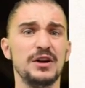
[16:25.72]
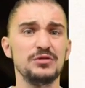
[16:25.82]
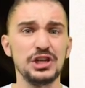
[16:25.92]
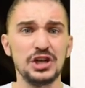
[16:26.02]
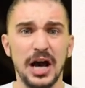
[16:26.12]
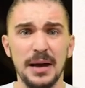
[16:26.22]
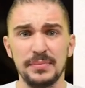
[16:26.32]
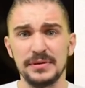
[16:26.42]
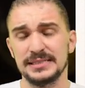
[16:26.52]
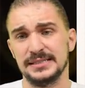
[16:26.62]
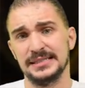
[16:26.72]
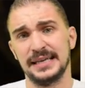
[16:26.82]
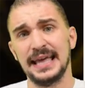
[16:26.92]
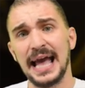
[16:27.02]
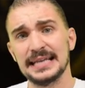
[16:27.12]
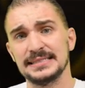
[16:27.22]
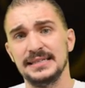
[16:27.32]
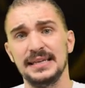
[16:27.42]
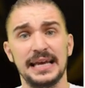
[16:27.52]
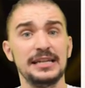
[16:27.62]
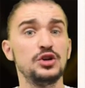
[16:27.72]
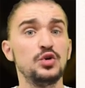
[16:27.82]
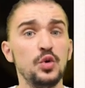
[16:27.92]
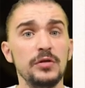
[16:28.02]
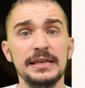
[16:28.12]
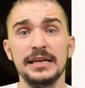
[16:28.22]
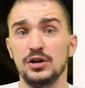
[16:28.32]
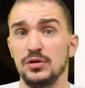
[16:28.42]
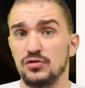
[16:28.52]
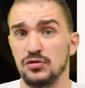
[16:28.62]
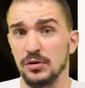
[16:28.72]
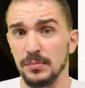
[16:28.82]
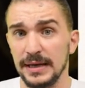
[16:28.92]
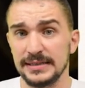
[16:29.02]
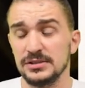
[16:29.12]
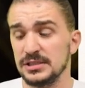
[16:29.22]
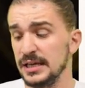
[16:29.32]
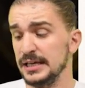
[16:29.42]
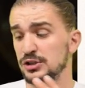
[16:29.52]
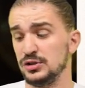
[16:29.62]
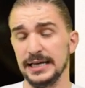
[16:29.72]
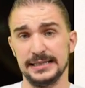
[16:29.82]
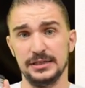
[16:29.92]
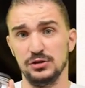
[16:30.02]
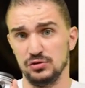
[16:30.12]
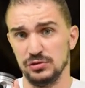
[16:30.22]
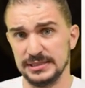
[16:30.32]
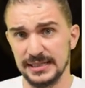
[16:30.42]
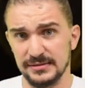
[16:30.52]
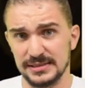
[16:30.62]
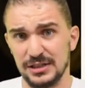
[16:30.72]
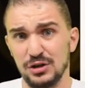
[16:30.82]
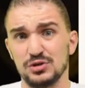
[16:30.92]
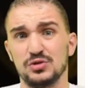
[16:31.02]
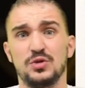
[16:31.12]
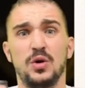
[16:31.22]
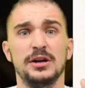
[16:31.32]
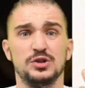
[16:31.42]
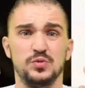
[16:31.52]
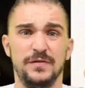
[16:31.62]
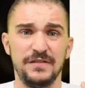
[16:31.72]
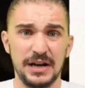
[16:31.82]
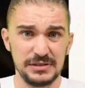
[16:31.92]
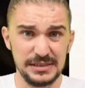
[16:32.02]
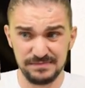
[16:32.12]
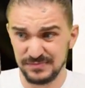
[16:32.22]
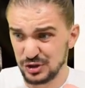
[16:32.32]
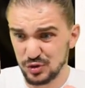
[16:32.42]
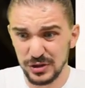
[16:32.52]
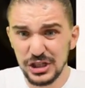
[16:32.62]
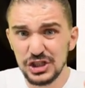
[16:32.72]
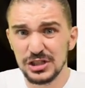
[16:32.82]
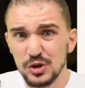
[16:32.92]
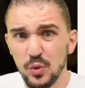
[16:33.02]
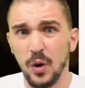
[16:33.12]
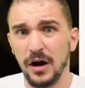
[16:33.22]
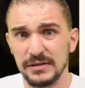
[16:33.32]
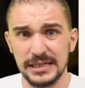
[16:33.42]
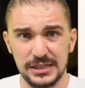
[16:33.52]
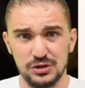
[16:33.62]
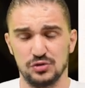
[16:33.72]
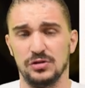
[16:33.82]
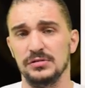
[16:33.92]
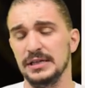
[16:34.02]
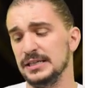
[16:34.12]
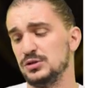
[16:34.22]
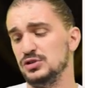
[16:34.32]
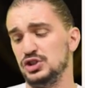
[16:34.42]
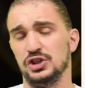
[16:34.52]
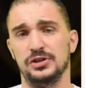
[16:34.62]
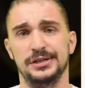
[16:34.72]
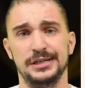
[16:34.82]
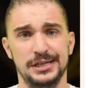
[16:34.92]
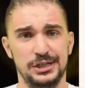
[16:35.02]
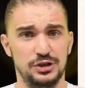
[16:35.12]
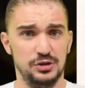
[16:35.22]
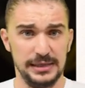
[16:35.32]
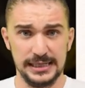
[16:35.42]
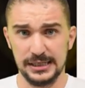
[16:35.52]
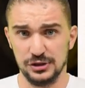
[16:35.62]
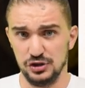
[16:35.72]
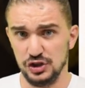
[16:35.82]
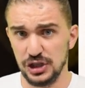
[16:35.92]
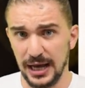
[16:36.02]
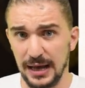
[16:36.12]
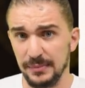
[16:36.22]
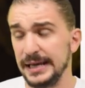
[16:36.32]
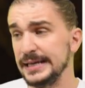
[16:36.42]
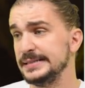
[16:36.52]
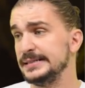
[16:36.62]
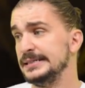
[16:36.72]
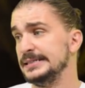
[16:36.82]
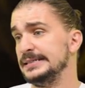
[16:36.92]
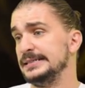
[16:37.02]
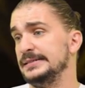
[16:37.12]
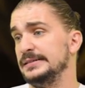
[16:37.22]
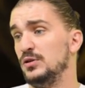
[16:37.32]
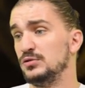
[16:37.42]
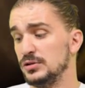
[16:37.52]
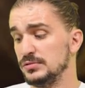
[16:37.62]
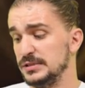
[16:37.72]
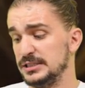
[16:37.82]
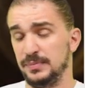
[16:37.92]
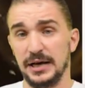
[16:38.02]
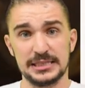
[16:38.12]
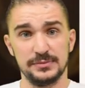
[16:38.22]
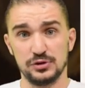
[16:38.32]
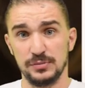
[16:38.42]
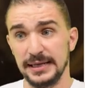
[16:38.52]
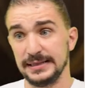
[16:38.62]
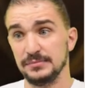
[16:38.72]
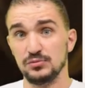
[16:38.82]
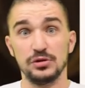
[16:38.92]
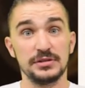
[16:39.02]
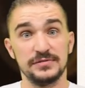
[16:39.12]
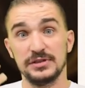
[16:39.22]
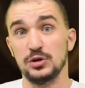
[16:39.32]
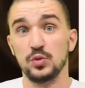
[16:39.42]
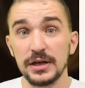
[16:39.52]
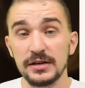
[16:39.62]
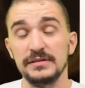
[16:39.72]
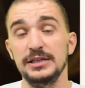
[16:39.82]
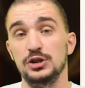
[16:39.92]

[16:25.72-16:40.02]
very complex casting and cooling control methods to get good results. It also requires very stringent quality control to ensure you're doing a good job. And although it's possible to make them relatively quickly